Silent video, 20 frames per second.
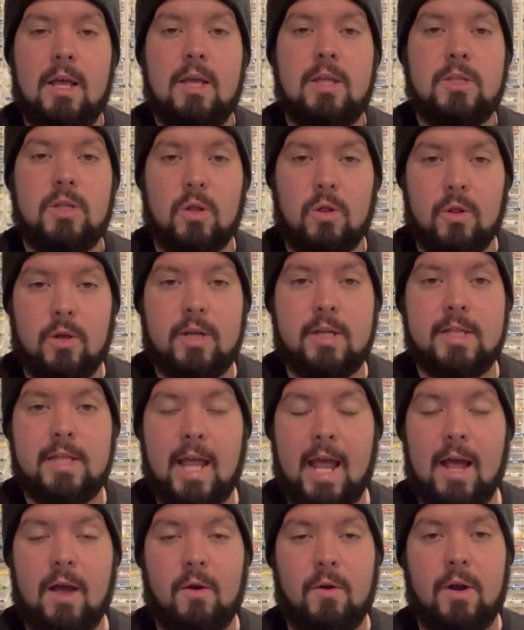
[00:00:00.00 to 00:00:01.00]
to look
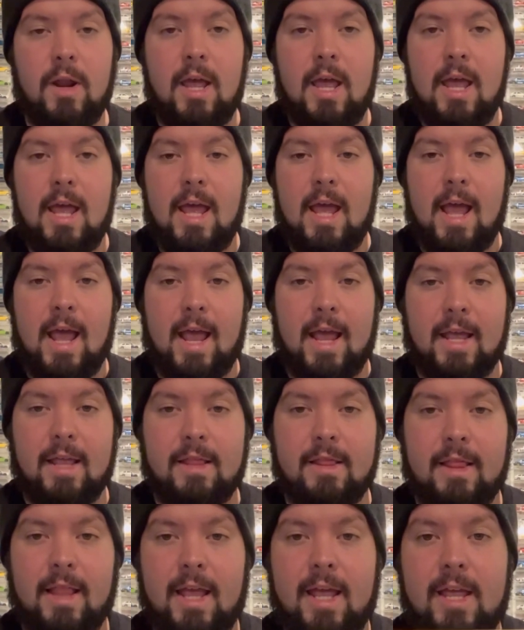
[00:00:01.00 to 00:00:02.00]
down,
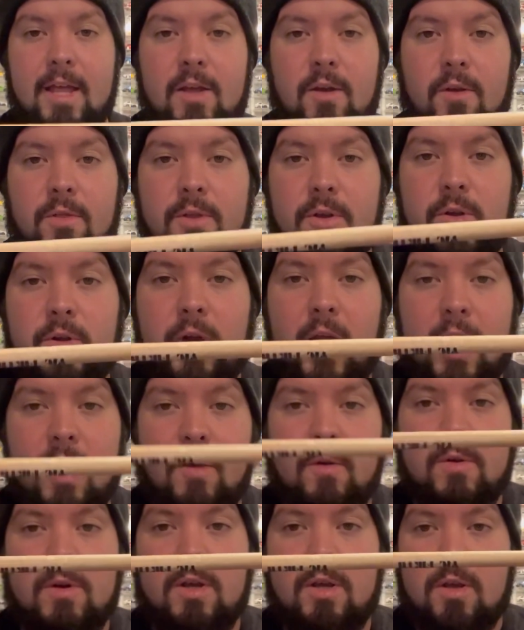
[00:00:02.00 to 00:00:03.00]
and laying on the
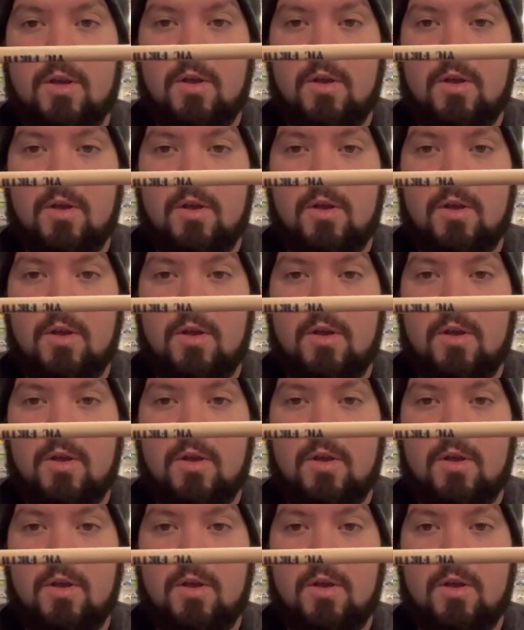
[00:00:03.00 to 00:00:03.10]
ground